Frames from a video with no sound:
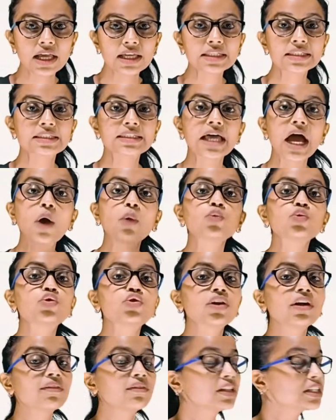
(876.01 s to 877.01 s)
Sound
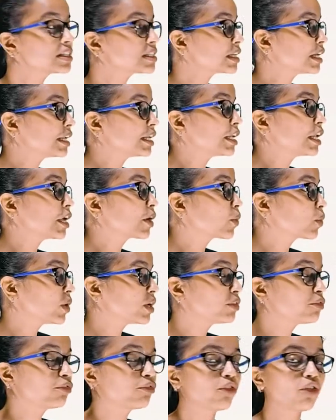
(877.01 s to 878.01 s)
travels in
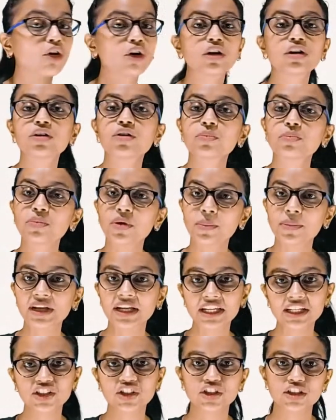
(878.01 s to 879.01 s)
liquid for
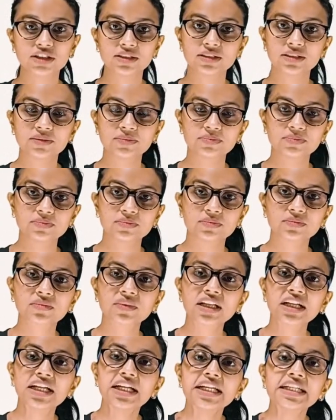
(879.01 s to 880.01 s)
propagation.
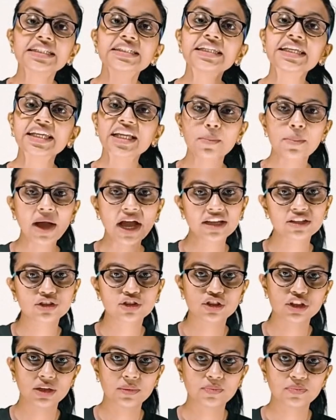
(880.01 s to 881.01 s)
Take a
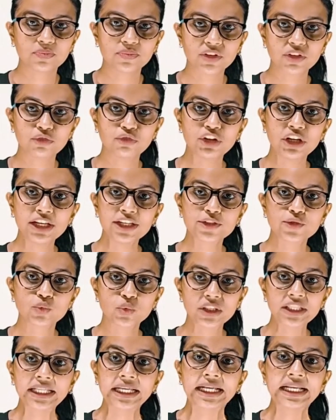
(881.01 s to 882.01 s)
bathtub. Fill it
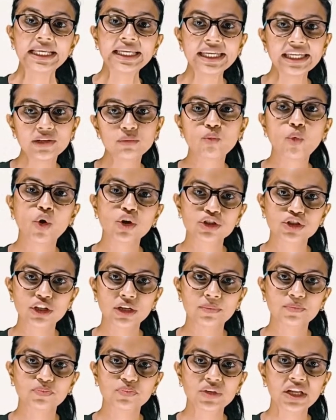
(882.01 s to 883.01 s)
with clean
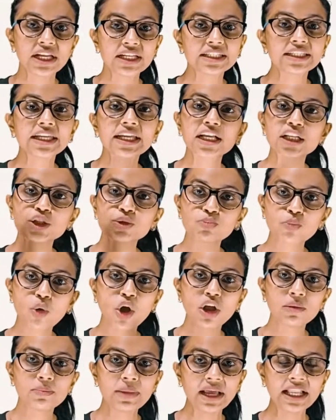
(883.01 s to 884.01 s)
water. Take a
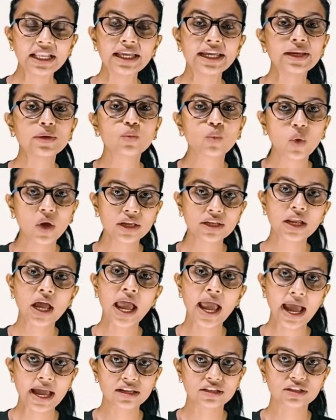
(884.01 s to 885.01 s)
small bell in one
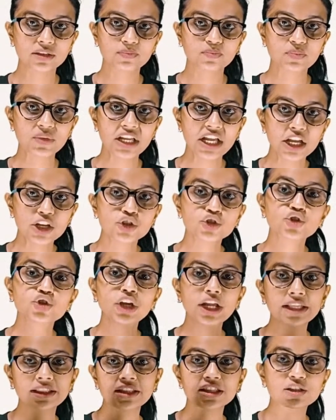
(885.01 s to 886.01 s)
hand.
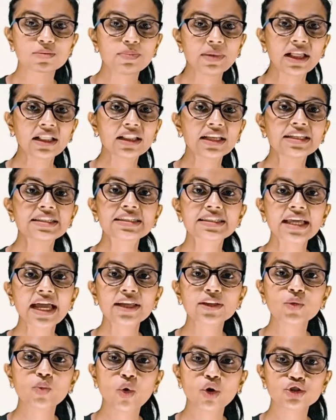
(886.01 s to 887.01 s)
Shake this bell
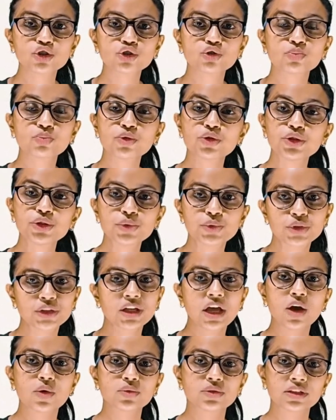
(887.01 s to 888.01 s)
inside the water to produce
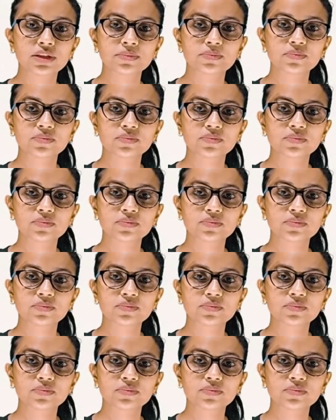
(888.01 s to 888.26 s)
sound.